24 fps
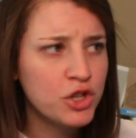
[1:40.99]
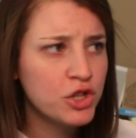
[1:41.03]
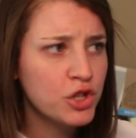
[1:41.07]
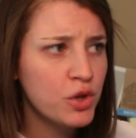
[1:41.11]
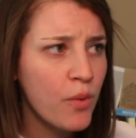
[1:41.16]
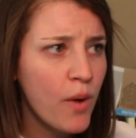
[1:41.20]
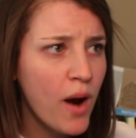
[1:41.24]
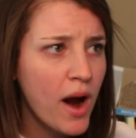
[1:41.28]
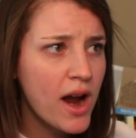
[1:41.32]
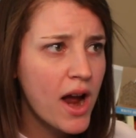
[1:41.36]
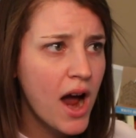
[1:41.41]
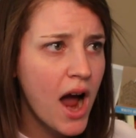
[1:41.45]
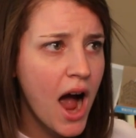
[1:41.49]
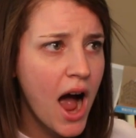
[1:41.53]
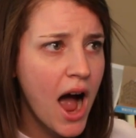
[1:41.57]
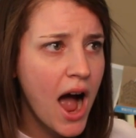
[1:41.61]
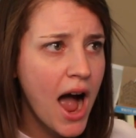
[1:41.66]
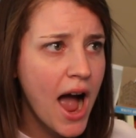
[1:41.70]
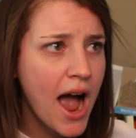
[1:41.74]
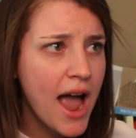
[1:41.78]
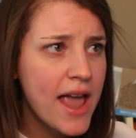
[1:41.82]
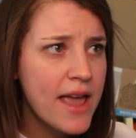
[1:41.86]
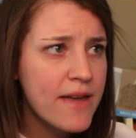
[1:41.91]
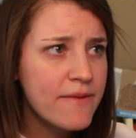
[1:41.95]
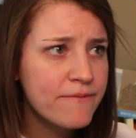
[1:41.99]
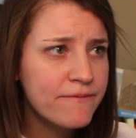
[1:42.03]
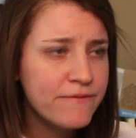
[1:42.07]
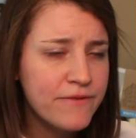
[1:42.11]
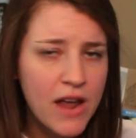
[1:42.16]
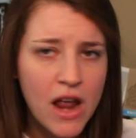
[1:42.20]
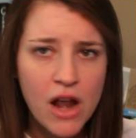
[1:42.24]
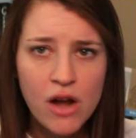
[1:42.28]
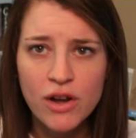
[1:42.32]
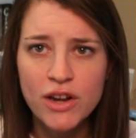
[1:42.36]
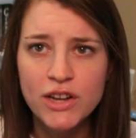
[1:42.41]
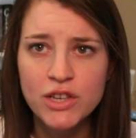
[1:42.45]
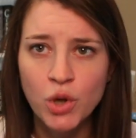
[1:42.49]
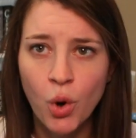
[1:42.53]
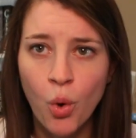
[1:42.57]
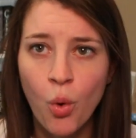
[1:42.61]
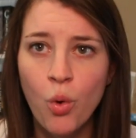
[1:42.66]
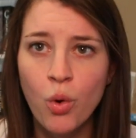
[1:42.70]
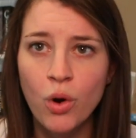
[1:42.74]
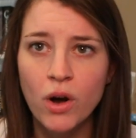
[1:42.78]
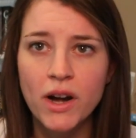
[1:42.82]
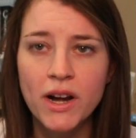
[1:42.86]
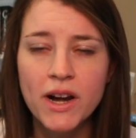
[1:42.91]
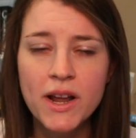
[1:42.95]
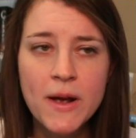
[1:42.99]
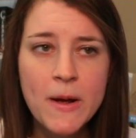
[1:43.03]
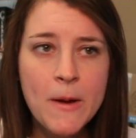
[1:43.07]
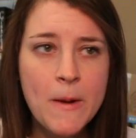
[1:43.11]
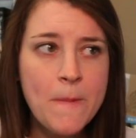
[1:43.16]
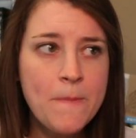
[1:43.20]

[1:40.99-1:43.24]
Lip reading: So I am very torn